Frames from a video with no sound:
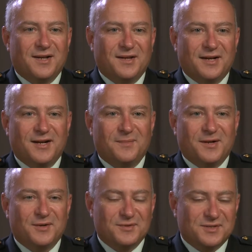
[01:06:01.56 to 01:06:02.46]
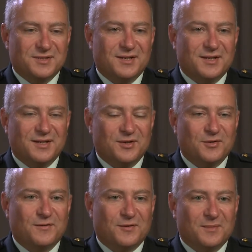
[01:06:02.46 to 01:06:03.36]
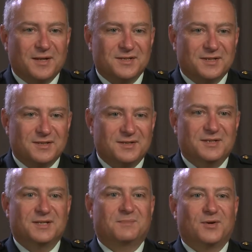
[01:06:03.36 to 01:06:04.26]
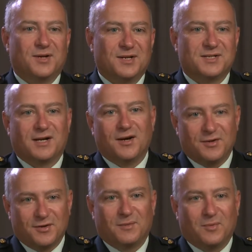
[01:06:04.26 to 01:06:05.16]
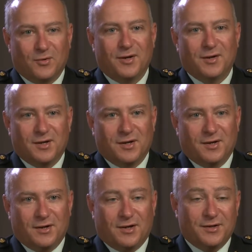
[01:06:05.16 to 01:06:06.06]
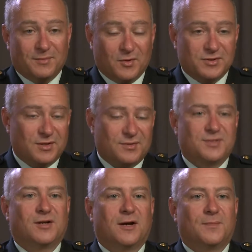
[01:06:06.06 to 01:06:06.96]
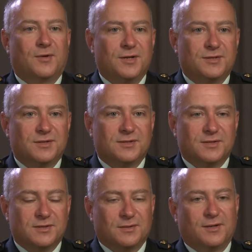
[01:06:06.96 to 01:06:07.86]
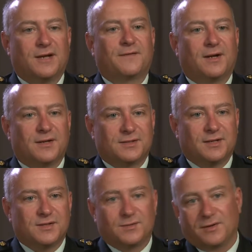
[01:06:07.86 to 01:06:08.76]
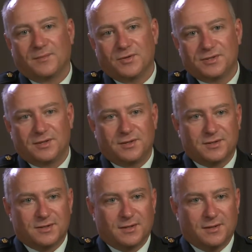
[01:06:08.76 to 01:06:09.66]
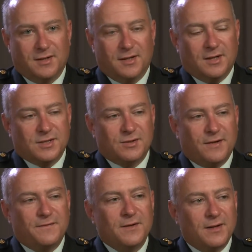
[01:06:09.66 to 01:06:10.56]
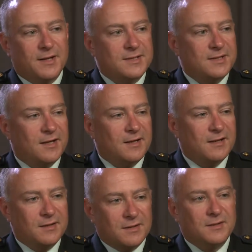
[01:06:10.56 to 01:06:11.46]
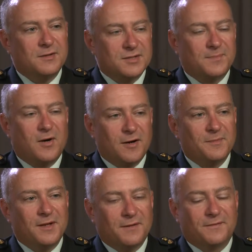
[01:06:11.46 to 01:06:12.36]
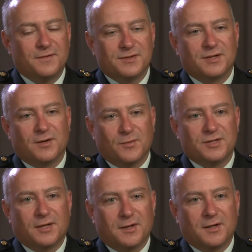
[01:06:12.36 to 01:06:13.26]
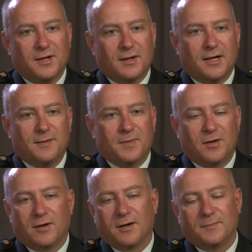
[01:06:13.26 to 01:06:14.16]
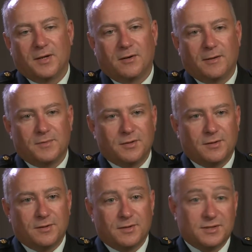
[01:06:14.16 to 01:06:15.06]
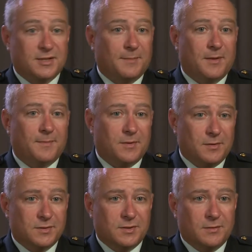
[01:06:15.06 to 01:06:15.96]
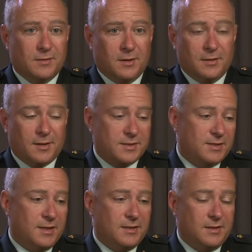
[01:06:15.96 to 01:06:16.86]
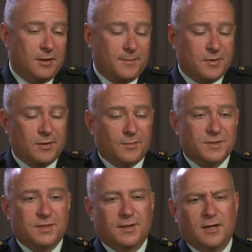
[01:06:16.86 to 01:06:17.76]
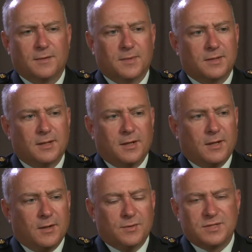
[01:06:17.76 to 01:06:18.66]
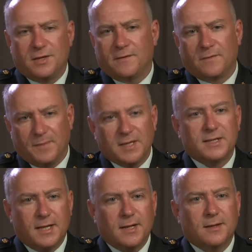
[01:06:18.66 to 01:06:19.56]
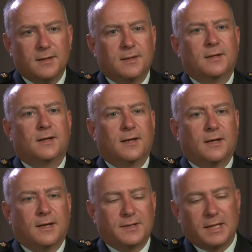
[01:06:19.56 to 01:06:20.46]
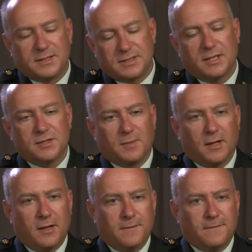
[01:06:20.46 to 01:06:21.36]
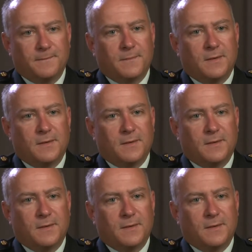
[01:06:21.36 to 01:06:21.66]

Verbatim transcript: think anybody who's in uniform has a burning desire to deploy on the most interesting operations, and certainly Afghanistan is one of the most interesting. So I feel that there's a part of me that feels that I wish I had better opportunity to step up and do so. Not to say the opportunity wasn't there, but it wasn't there for me to take at that stage of my life.